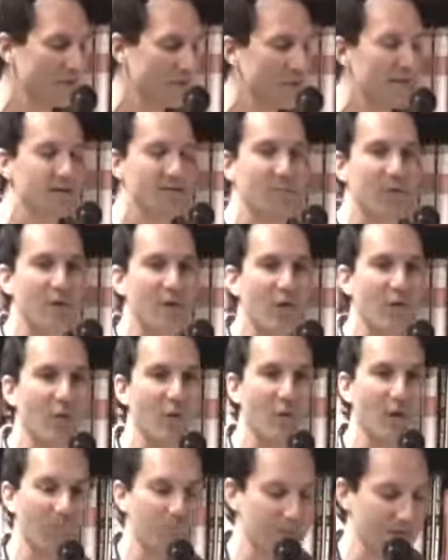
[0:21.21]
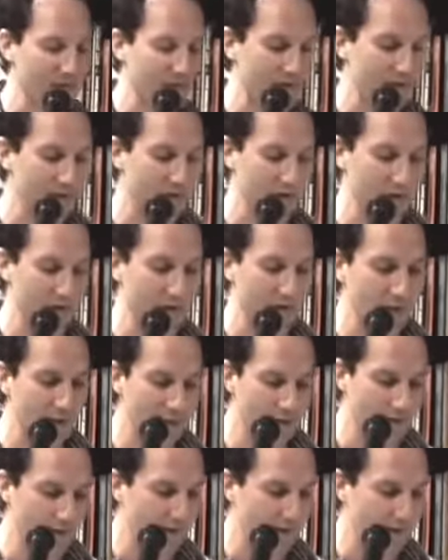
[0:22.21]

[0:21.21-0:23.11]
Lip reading: chased me all the way up the stairs.